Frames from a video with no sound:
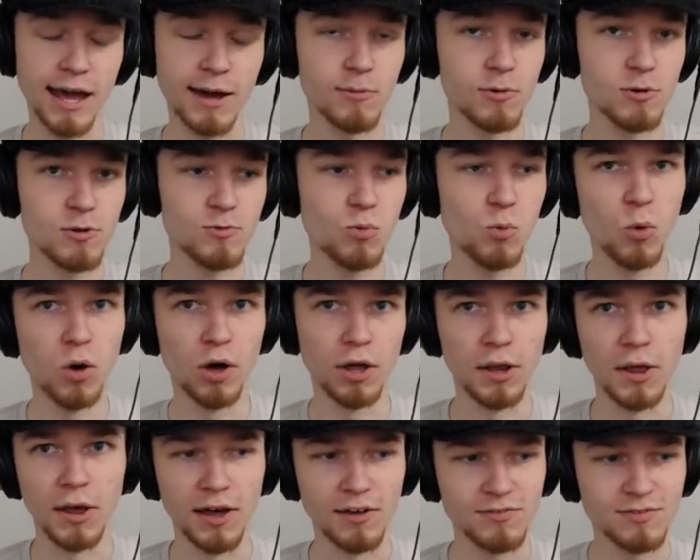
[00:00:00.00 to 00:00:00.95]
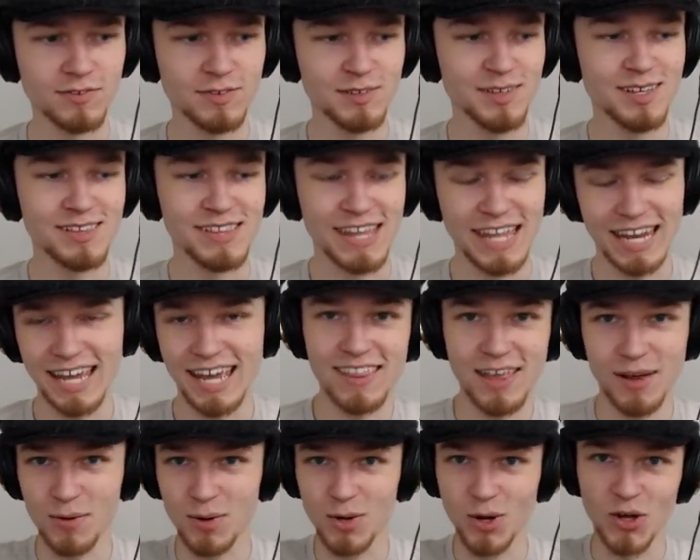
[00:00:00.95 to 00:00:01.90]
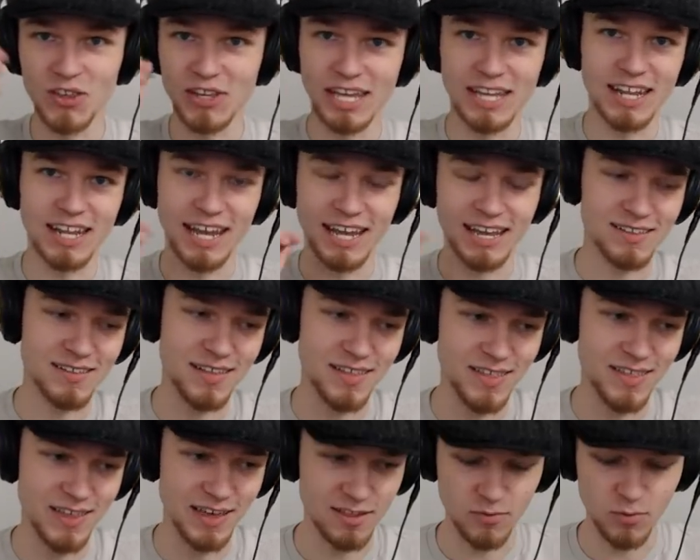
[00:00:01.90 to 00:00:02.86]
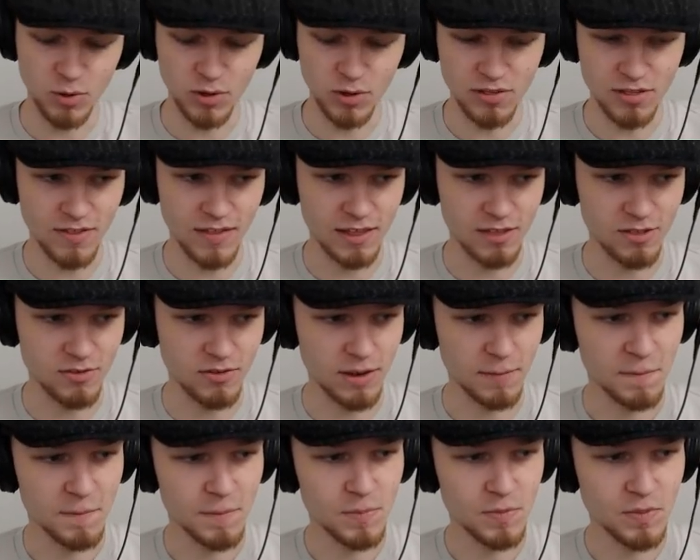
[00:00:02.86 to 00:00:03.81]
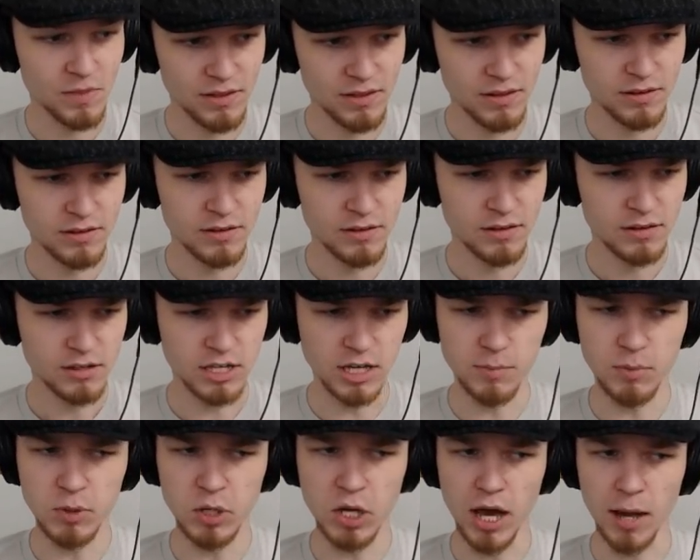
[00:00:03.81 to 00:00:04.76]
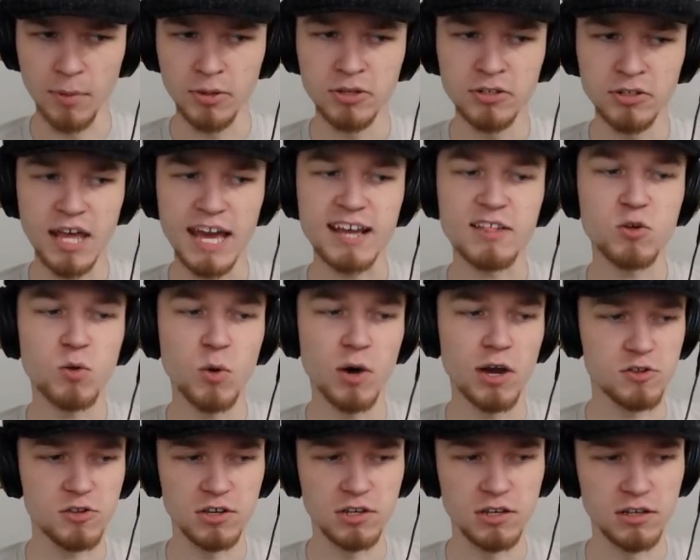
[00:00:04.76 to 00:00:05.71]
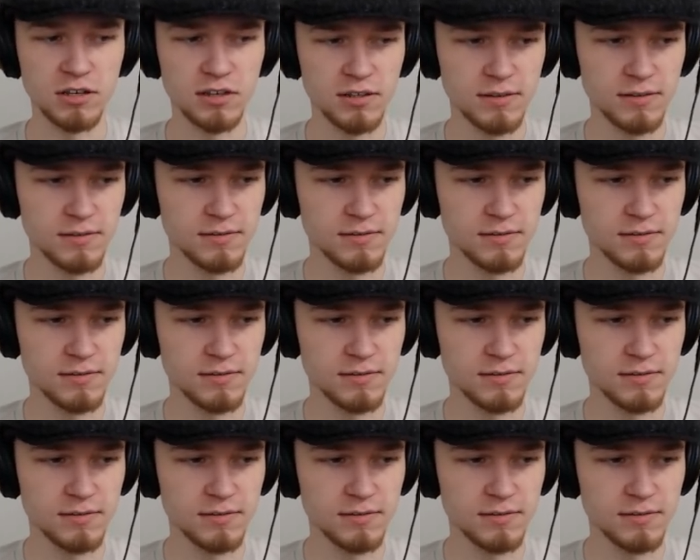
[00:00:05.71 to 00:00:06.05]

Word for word: I was one off. Then again, they were only in, like, things of one, so that's okay. Keep it up. Next question.